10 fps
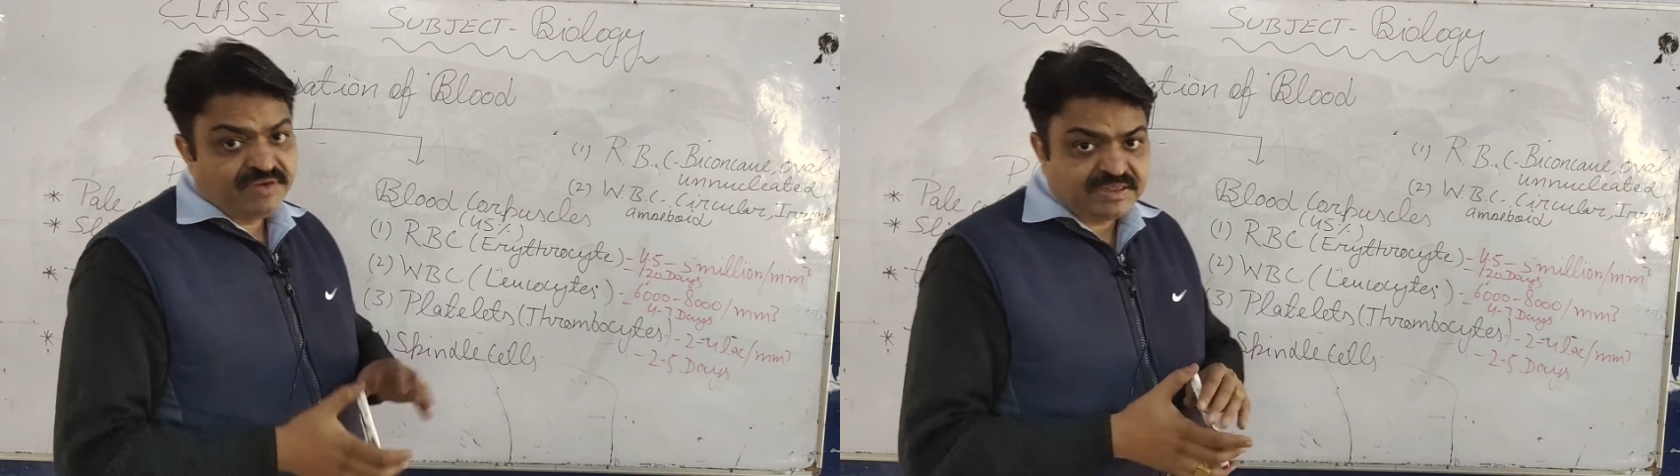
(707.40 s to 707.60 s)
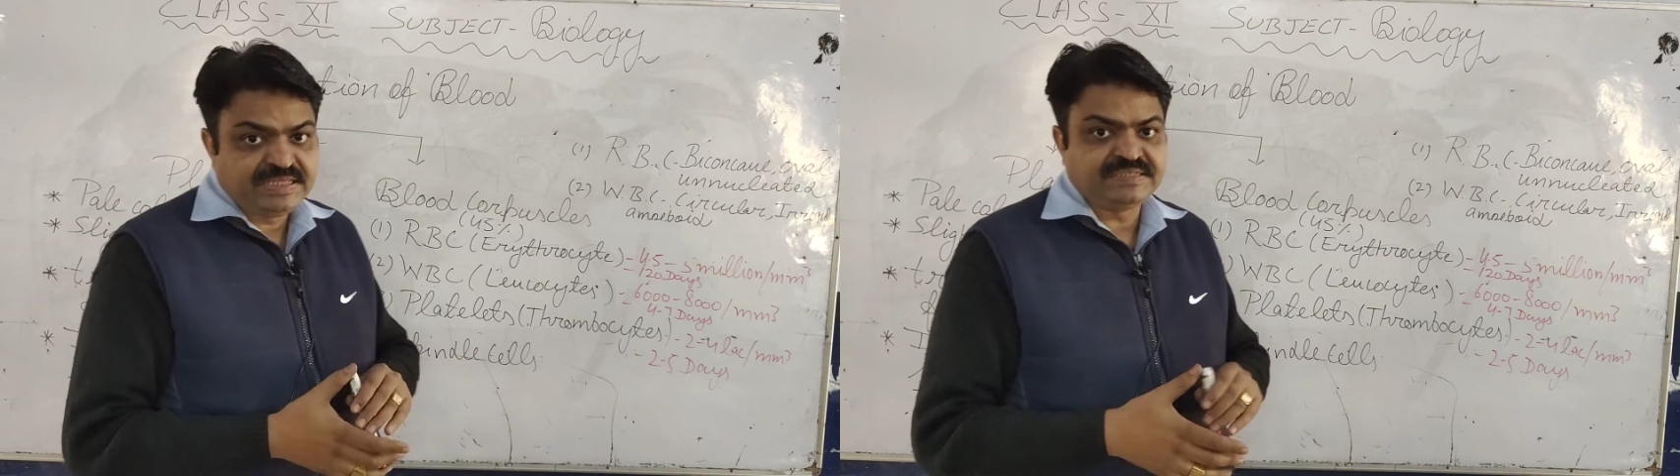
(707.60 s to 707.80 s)

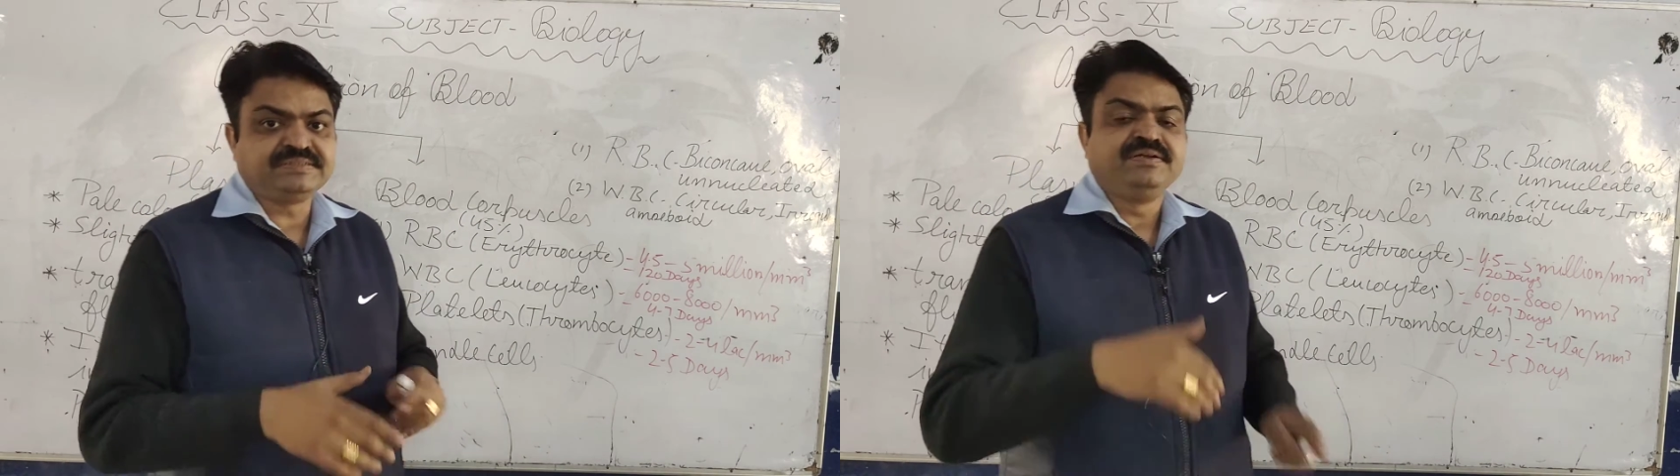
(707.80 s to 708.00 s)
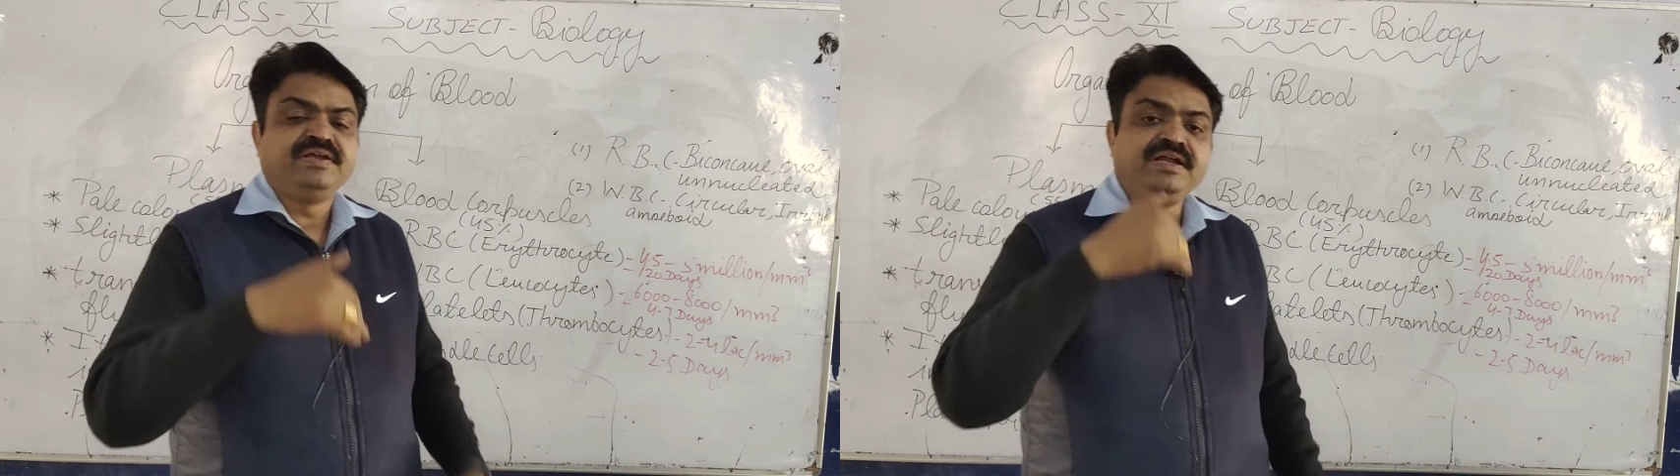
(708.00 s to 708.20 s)
With
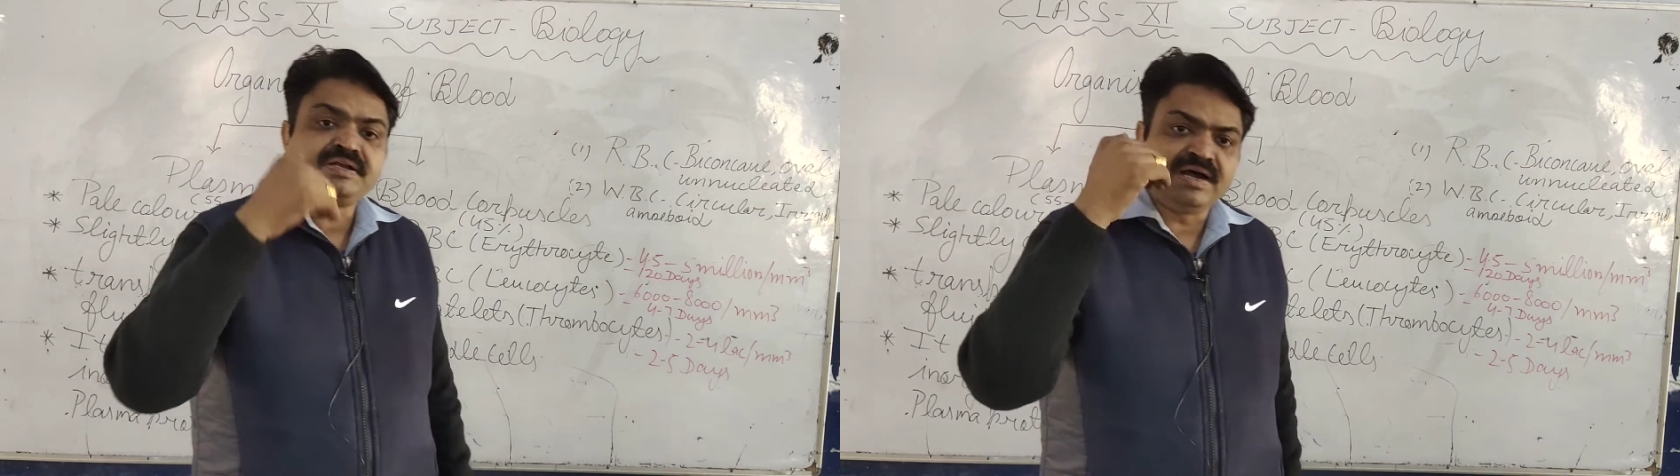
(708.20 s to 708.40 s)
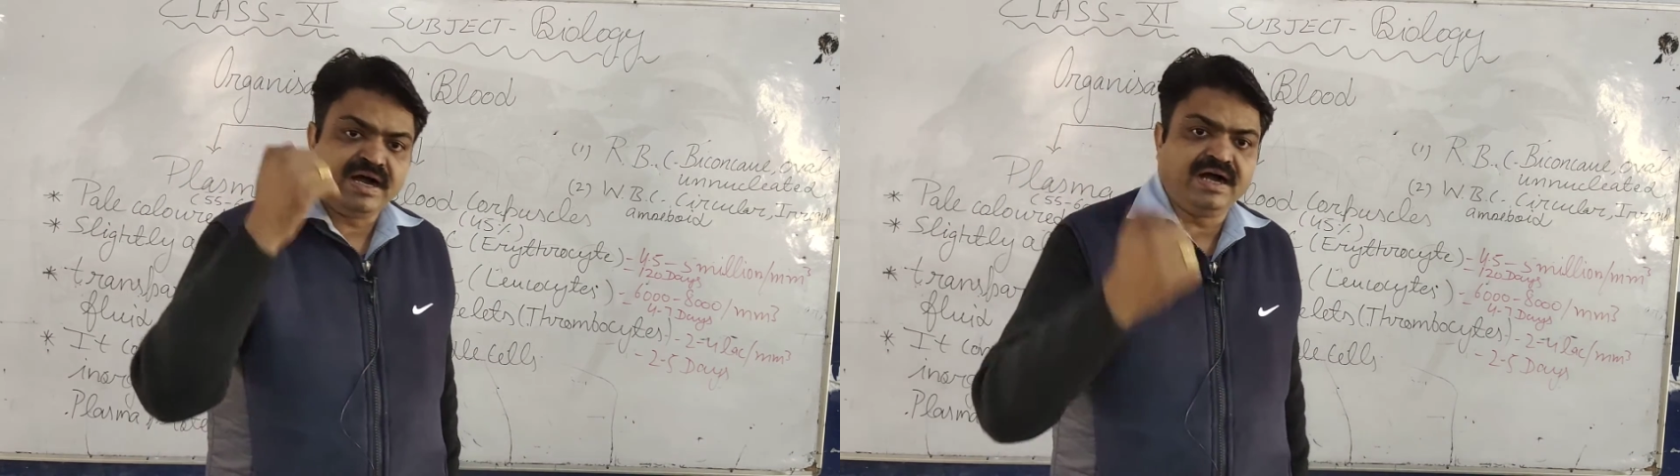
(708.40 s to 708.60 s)
this,
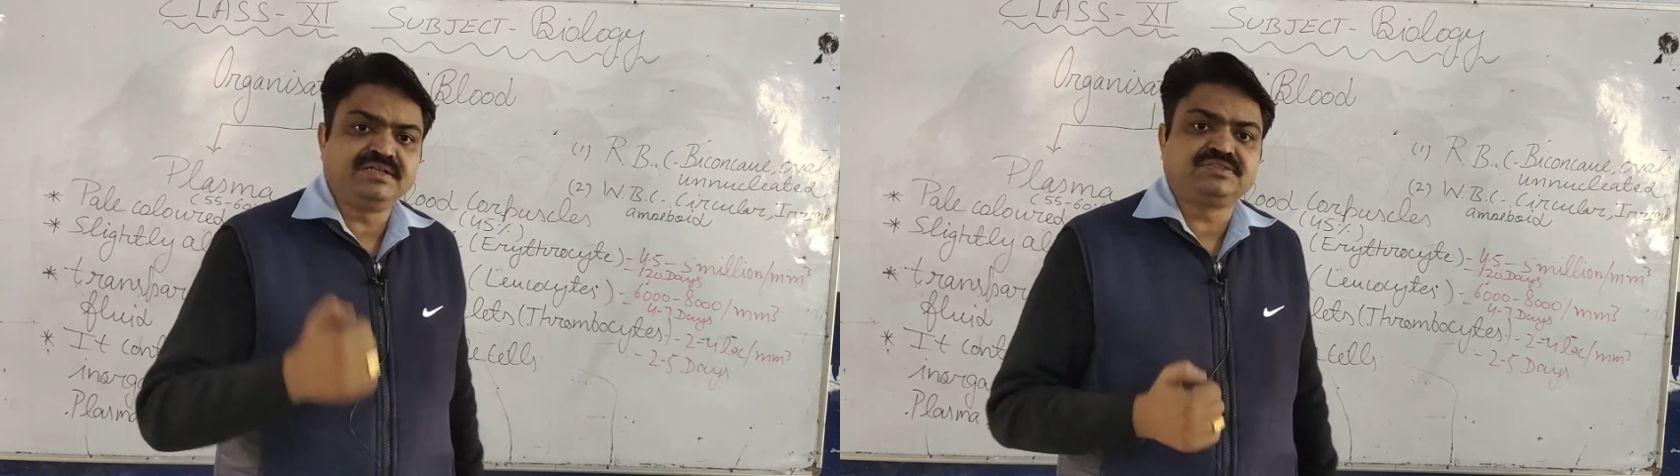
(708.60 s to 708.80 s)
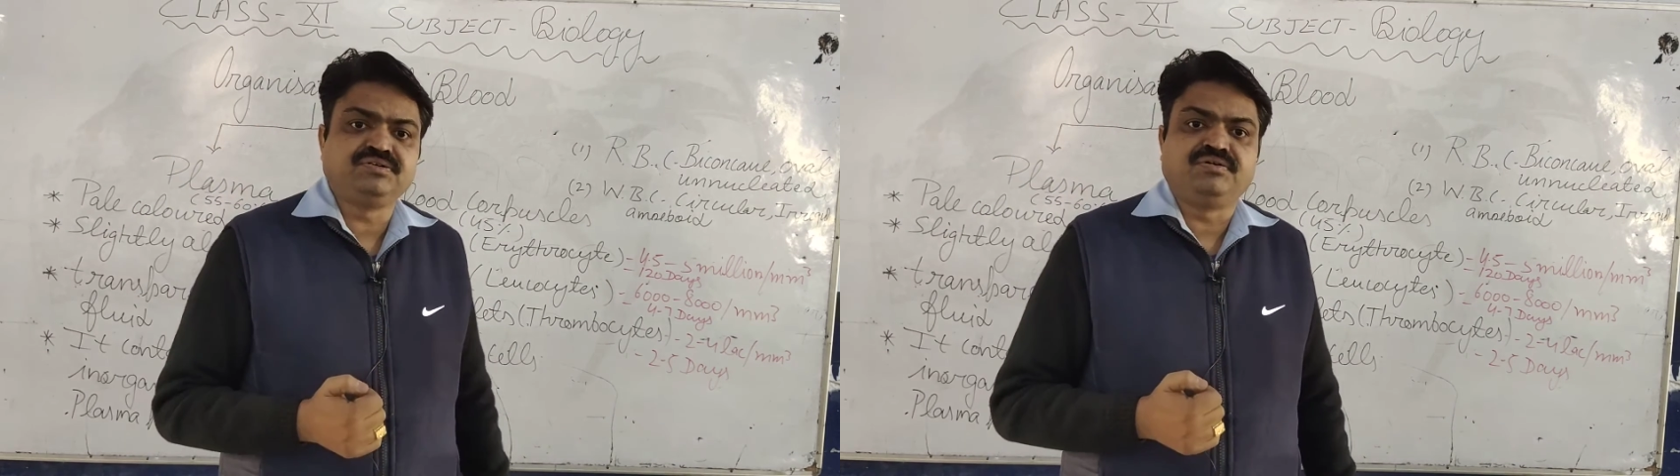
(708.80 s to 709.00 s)
it
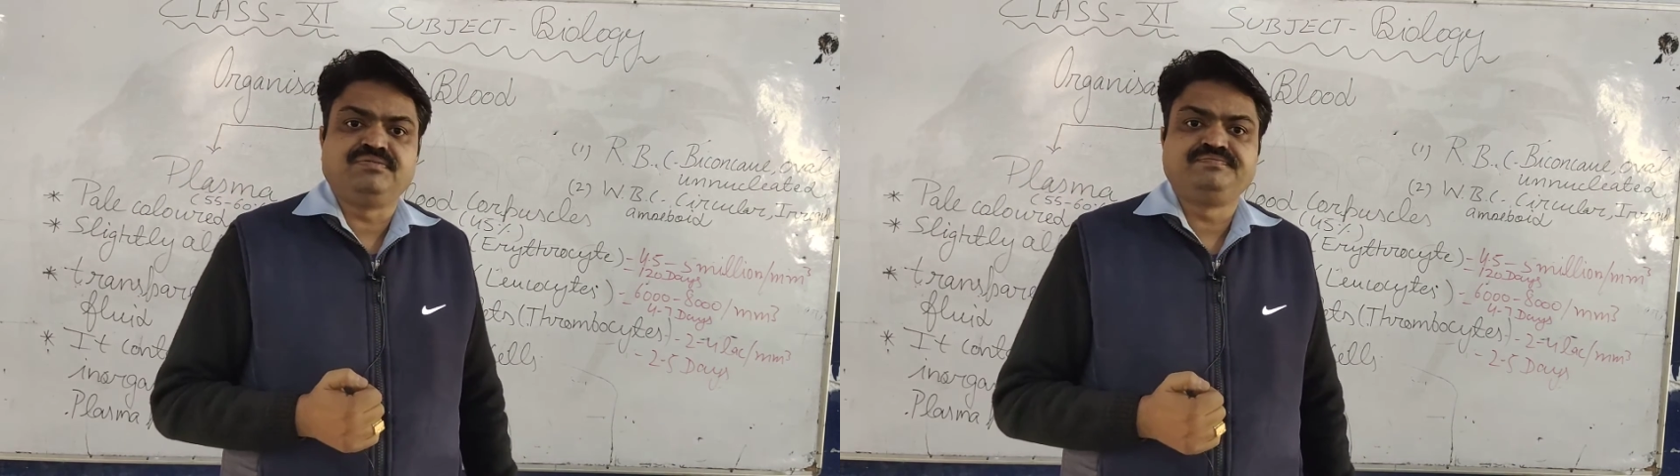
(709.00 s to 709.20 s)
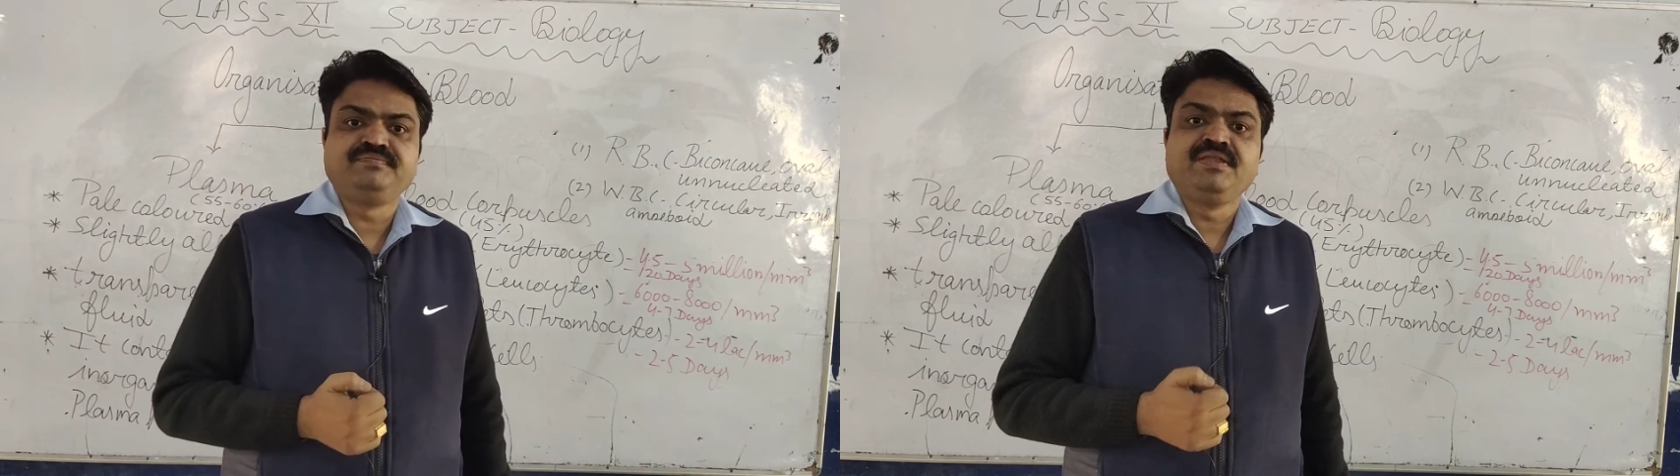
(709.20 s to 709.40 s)

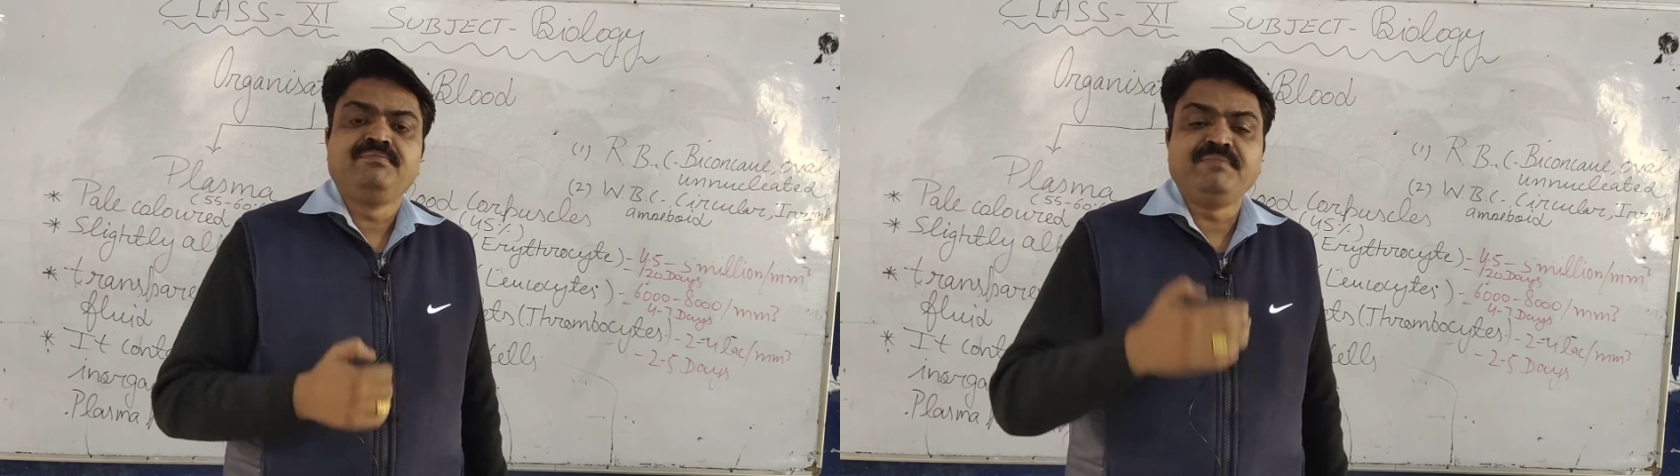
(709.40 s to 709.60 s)
also